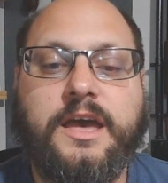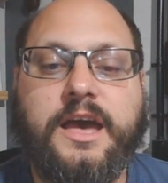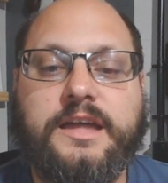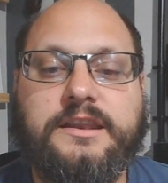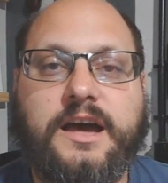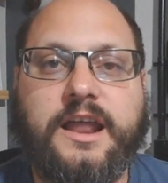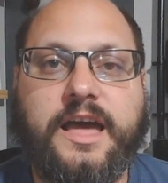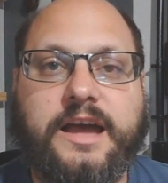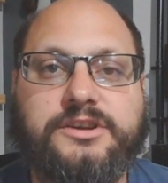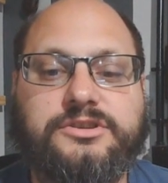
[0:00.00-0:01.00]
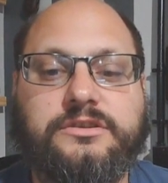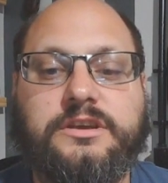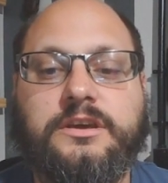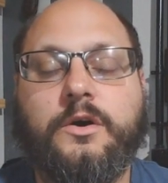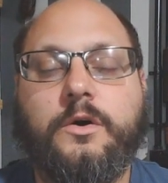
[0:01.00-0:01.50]
and not
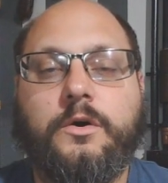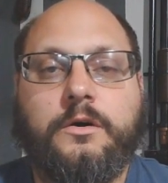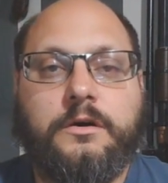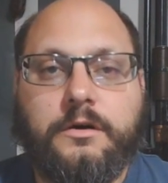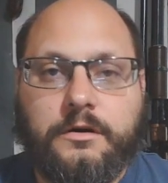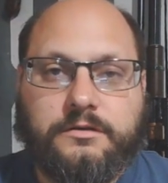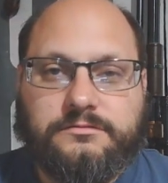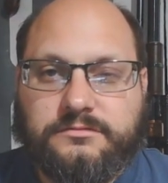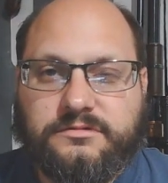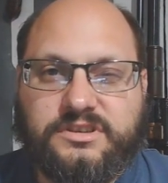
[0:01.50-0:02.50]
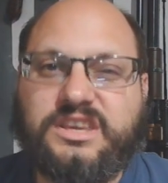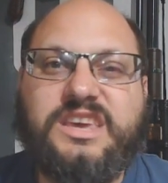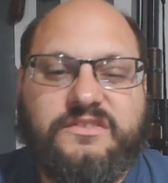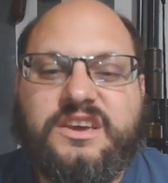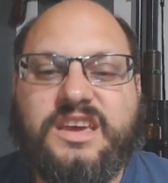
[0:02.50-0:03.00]
actually
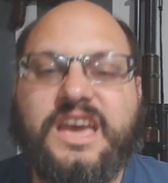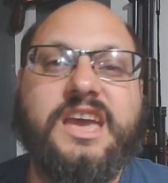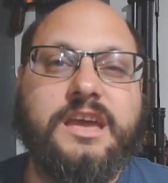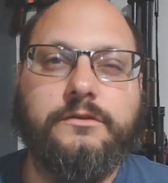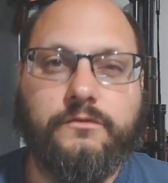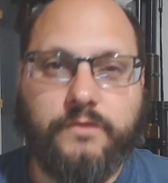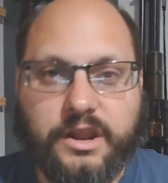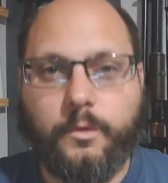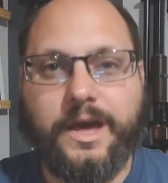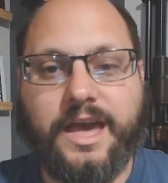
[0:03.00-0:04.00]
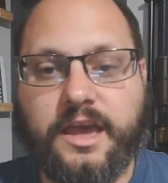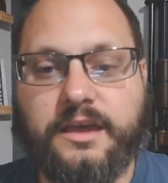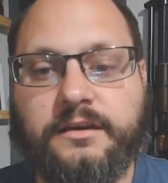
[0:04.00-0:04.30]
giving in right away.